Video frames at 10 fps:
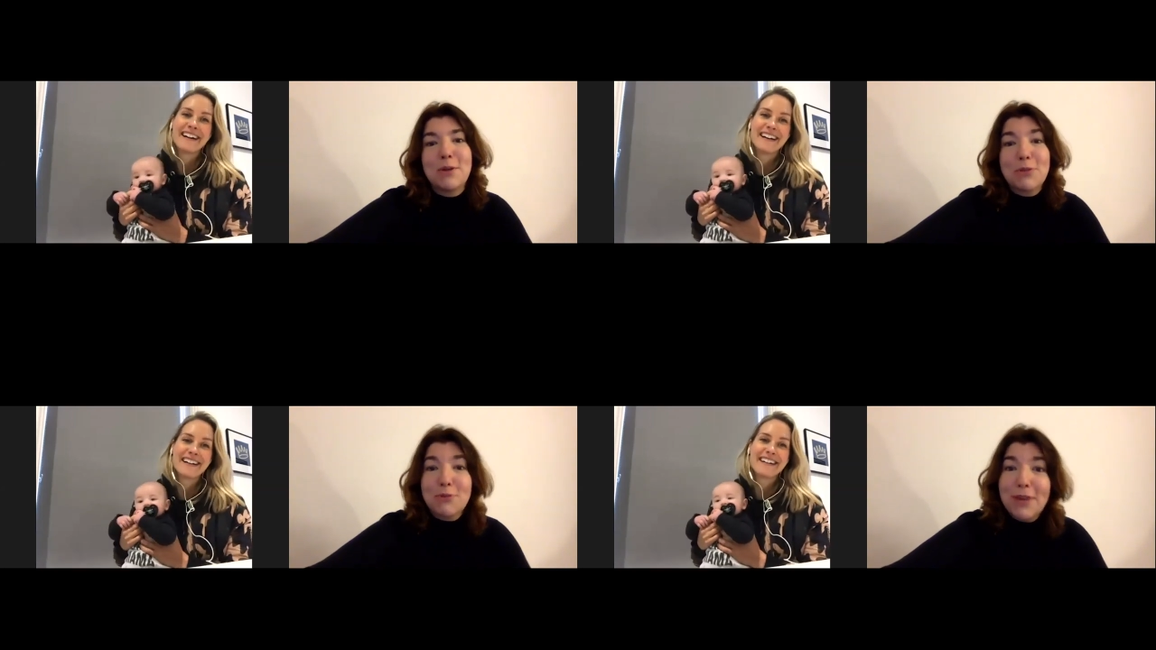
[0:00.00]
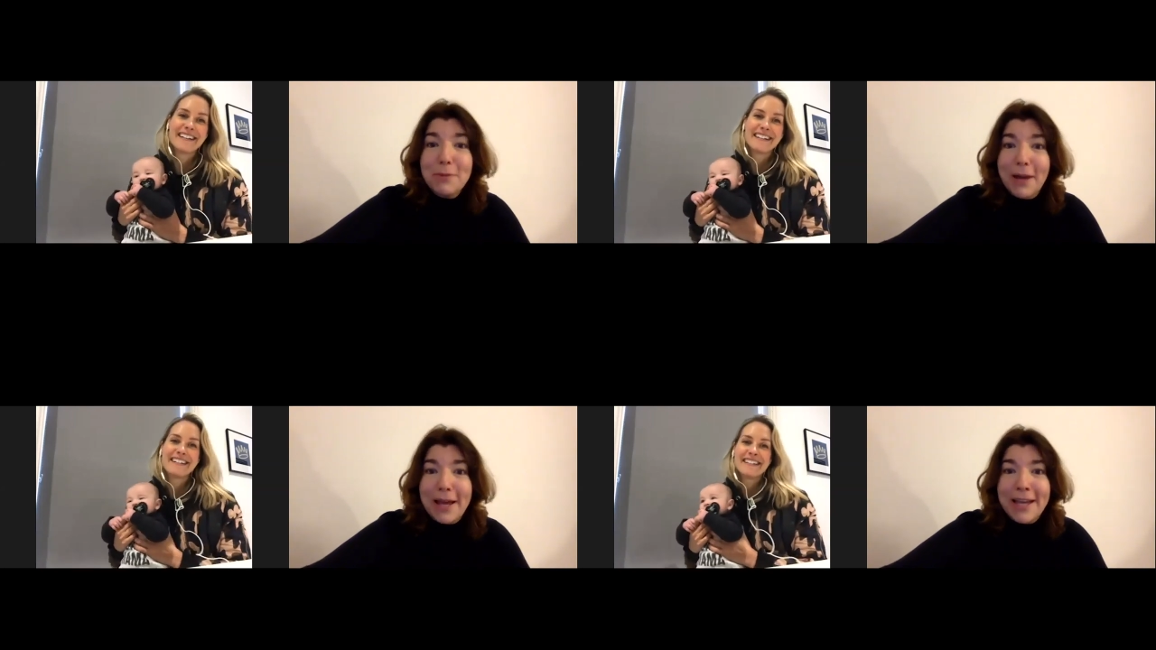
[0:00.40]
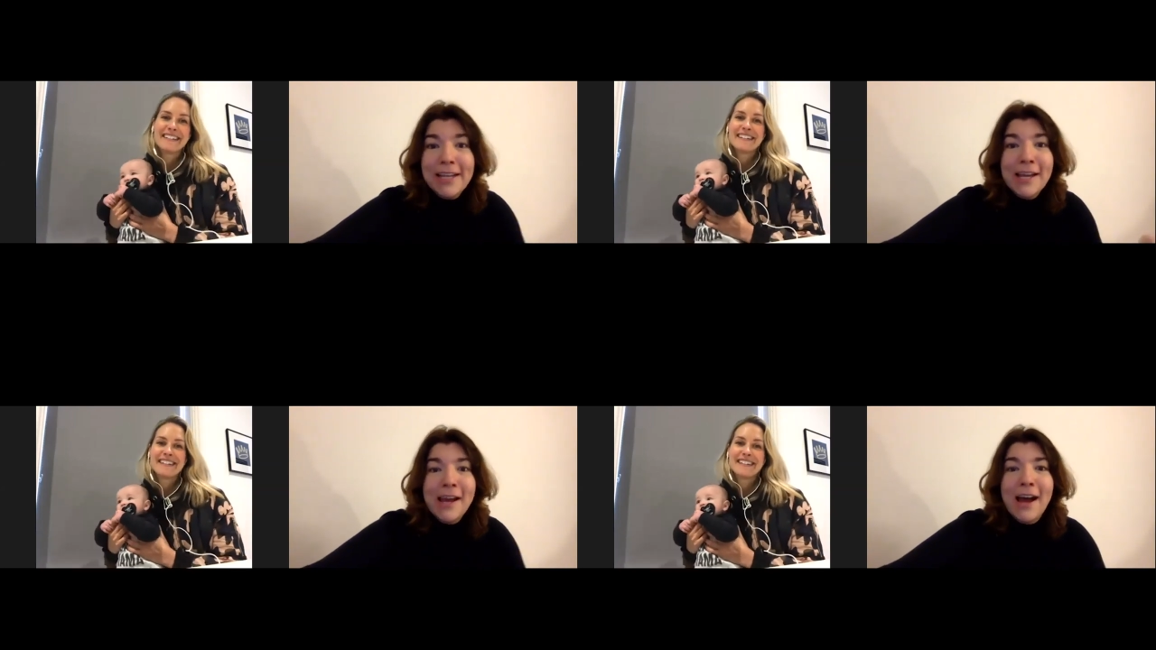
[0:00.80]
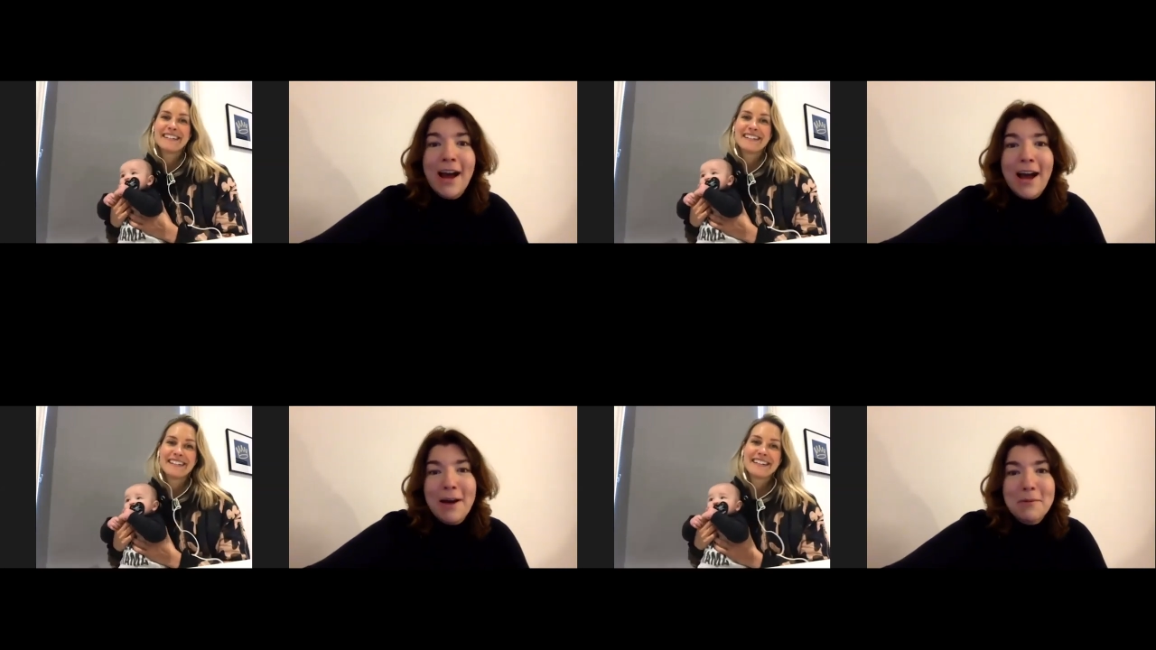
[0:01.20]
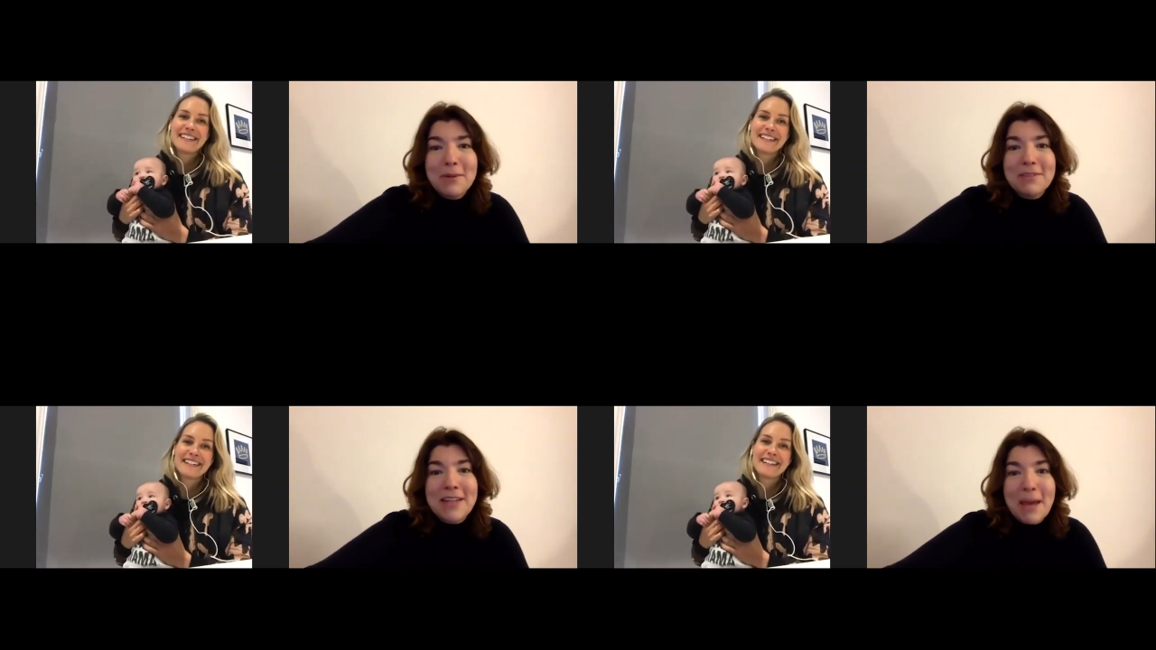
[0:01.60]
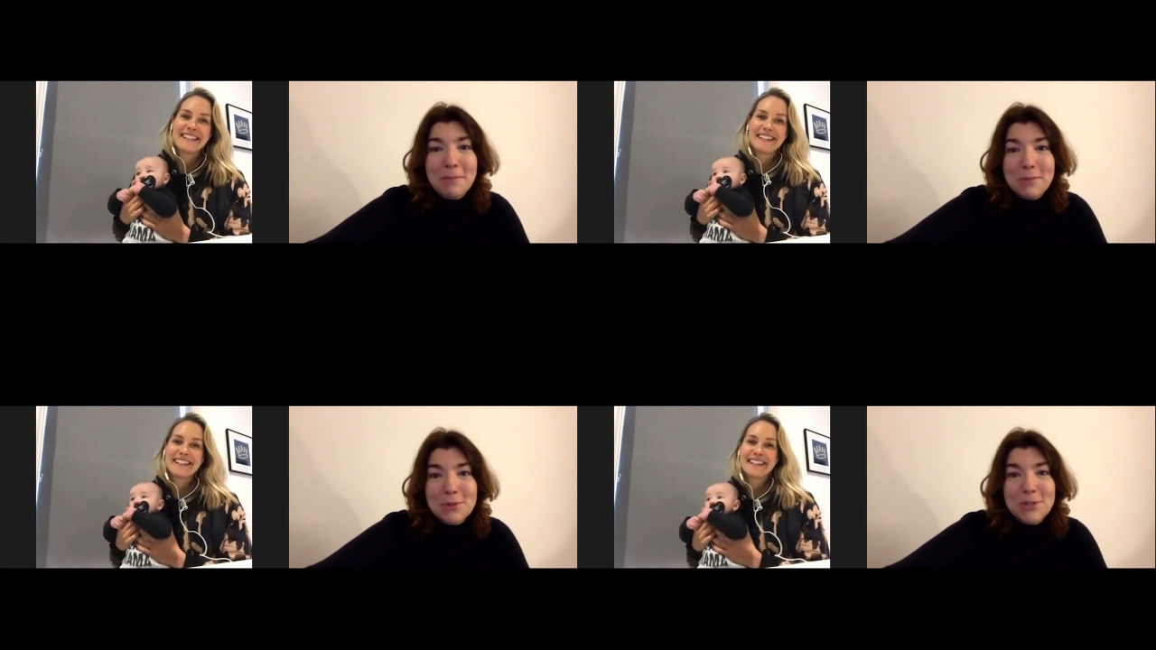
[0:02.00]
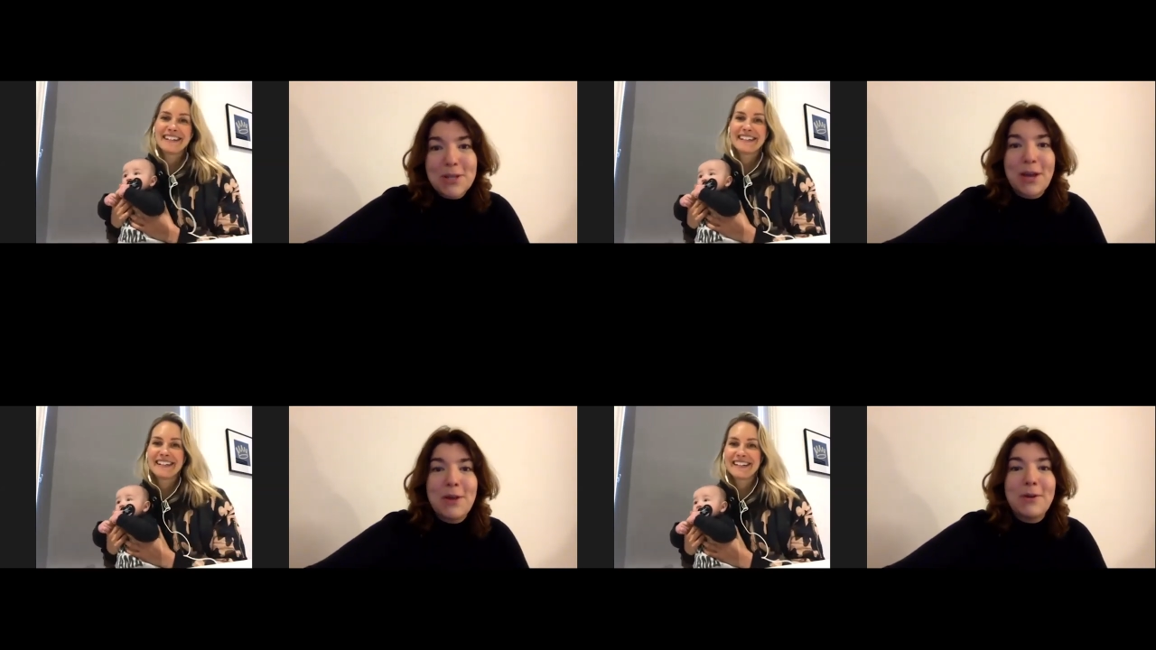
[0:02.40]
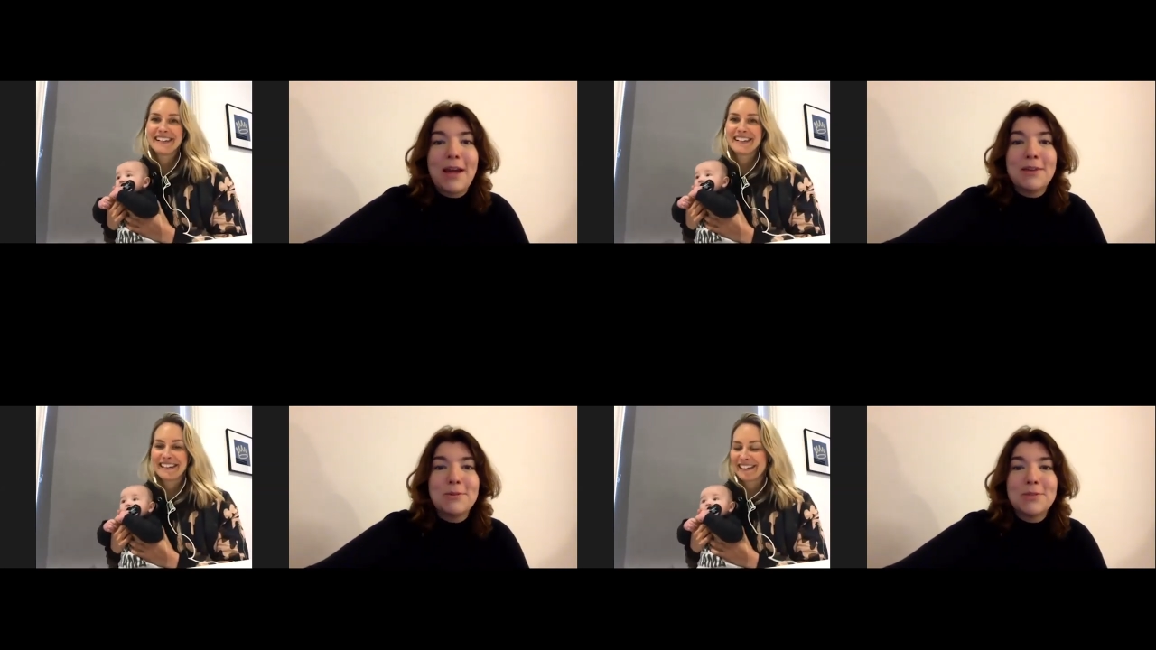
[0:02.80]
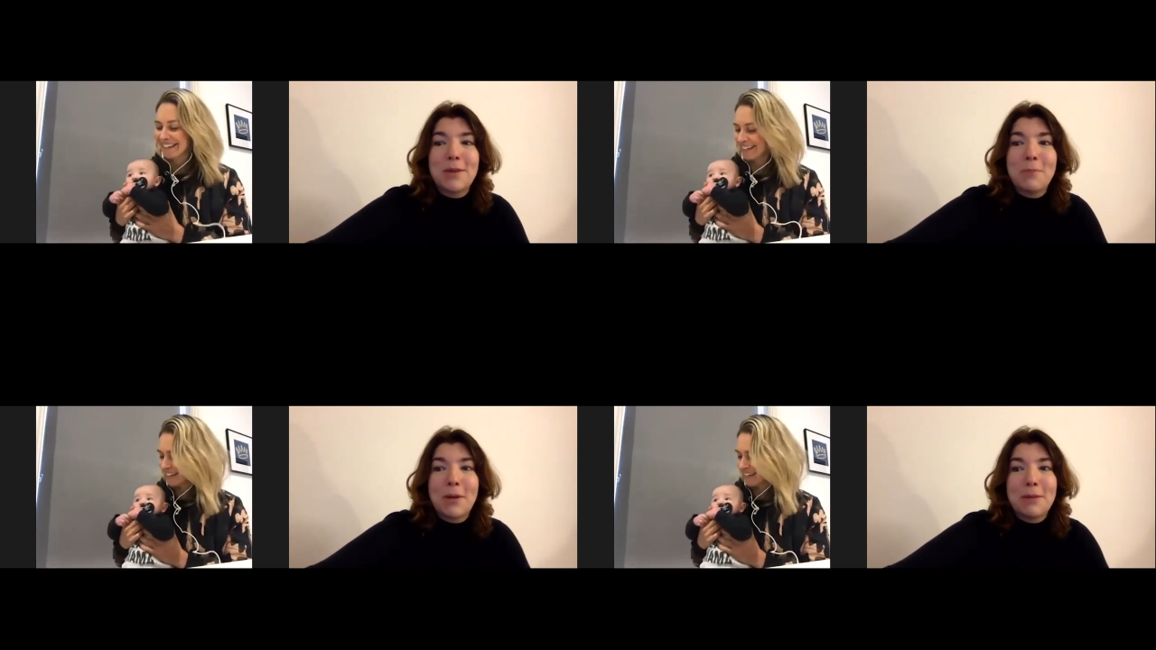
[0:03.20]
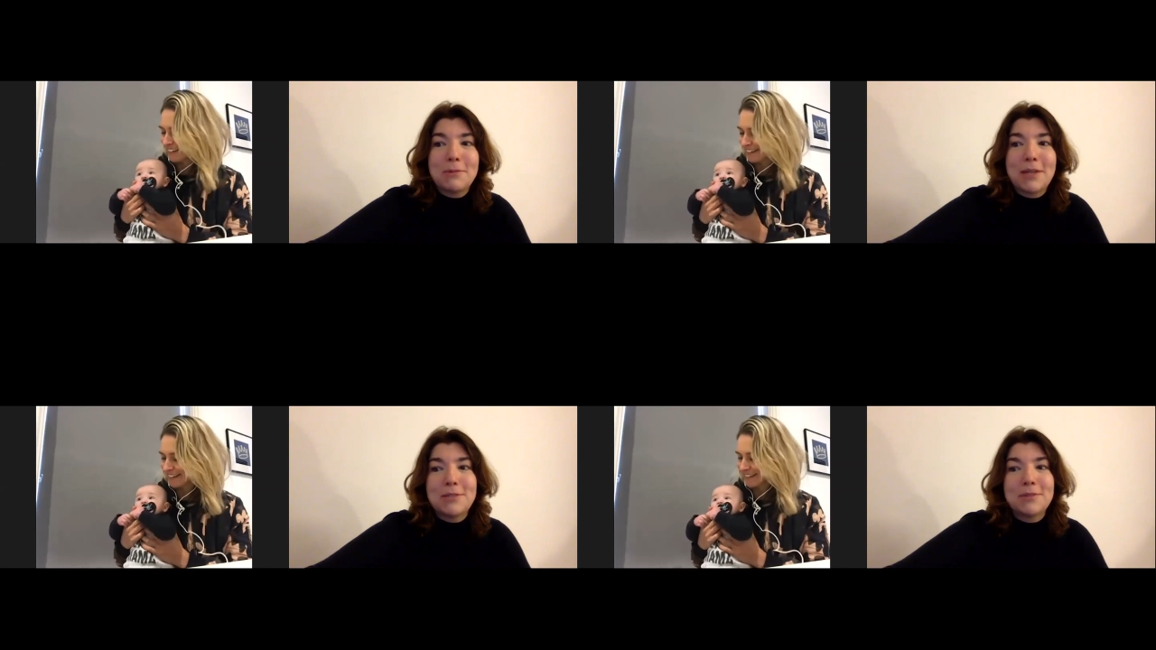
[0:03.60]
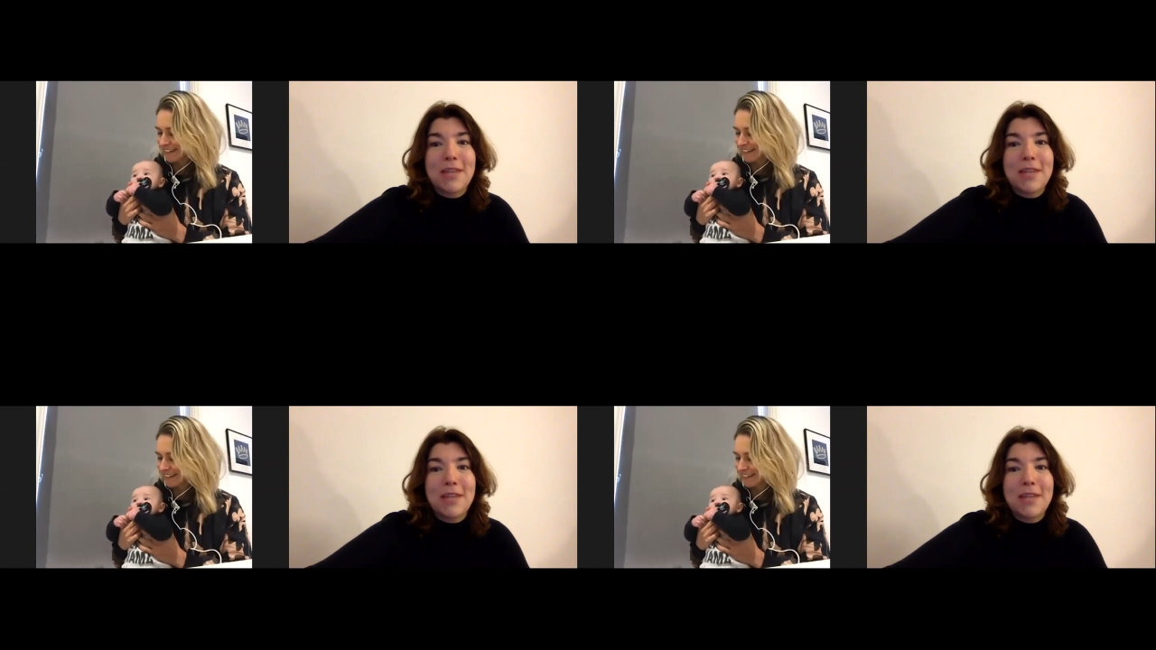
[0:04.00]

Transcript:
Speaker 1: three way uh, with the Netball Show and also My Netball Nation.